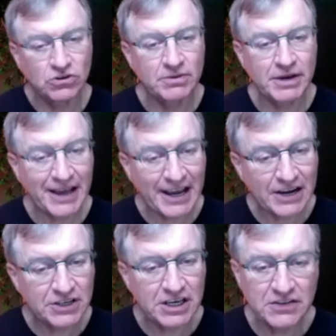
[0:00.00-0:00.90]
about how
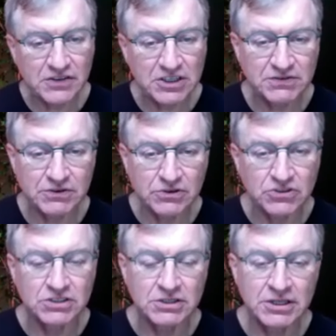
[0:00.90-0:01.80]
to eat these
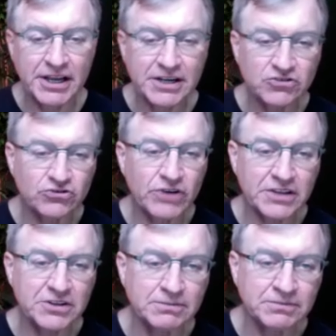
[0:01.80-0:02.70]
foods, how to track
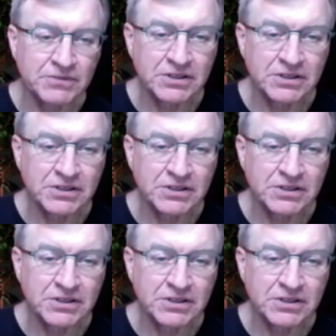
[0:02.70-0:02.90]
them,